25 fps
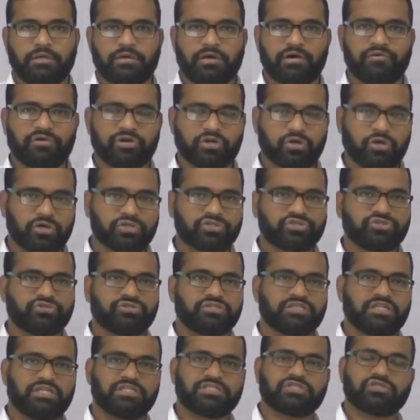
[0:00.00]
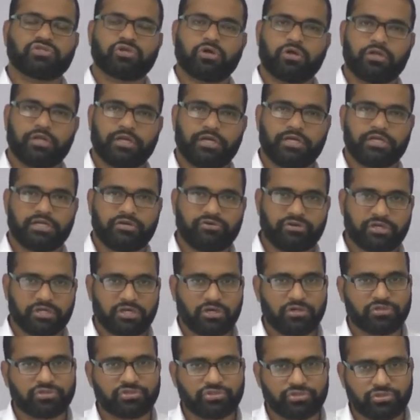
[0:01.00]
Our constitution is tolerant, our
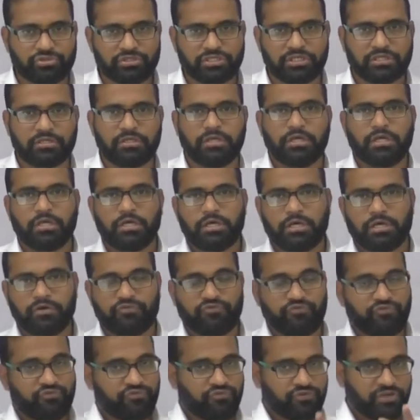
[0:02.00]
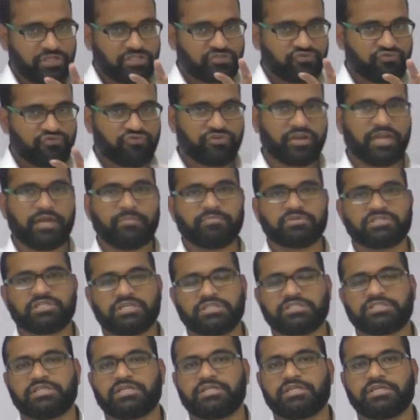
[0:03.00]
constitution uh, is framed
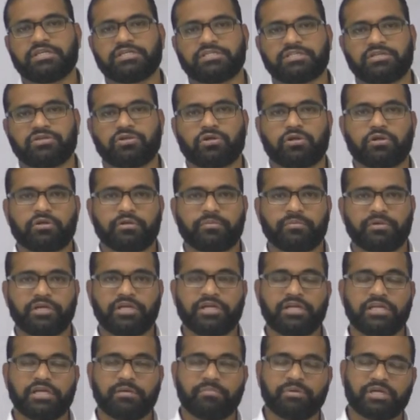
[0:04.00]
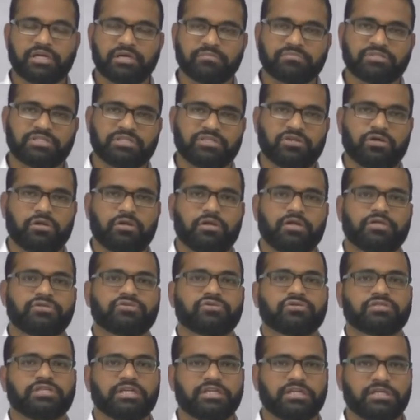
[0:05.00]
such that it is a tolerant, India becomes a tolerant
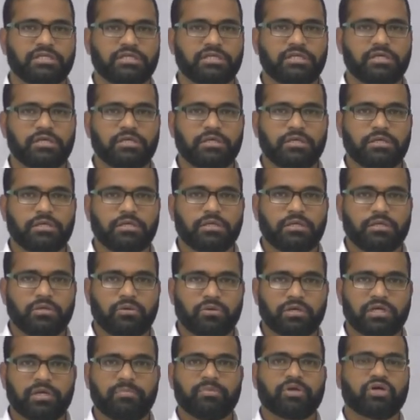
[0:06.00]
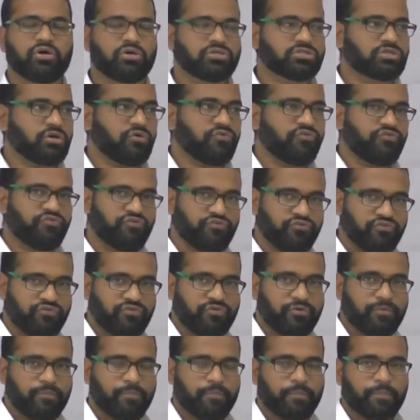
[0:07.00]
society okay because of
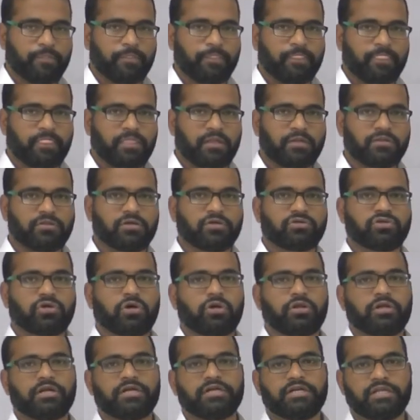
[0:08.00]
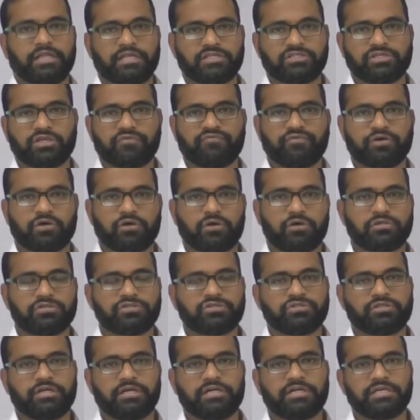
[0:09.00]
the tolerant nature of the
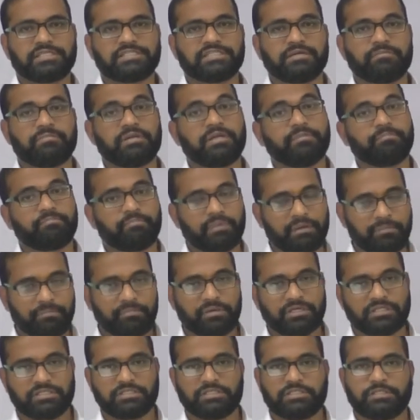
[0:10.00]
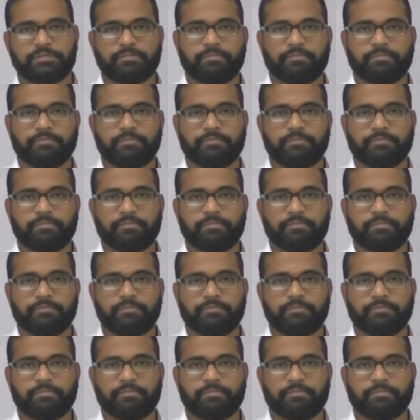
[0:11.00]
constituent assembly members